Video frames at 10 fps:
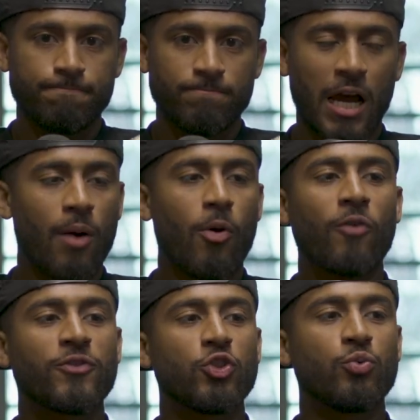How
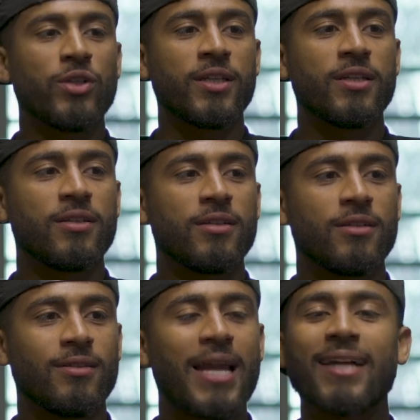often do we
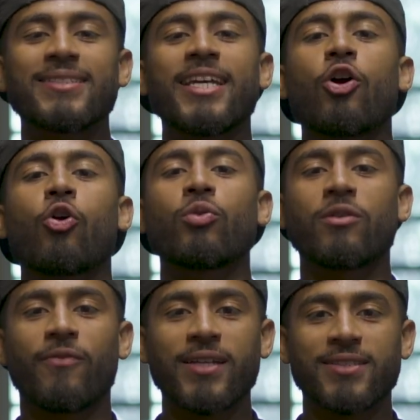not take our own
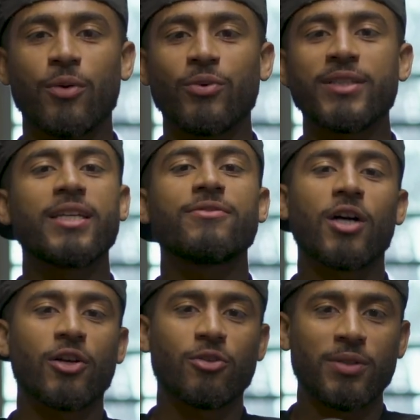advice that we give to
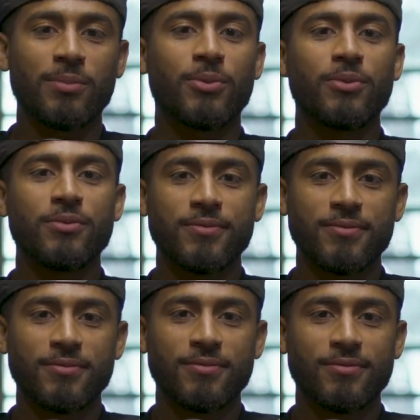other people?
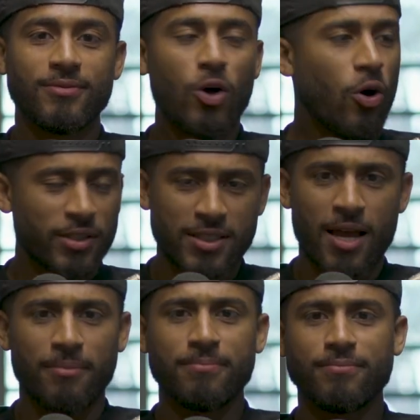All the time.
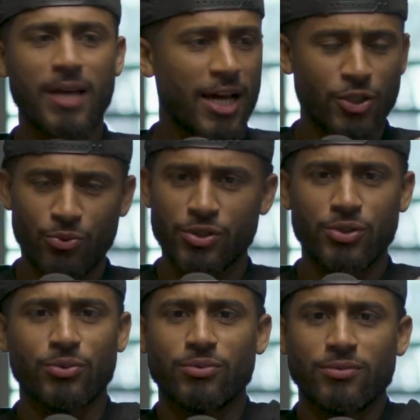I do it too.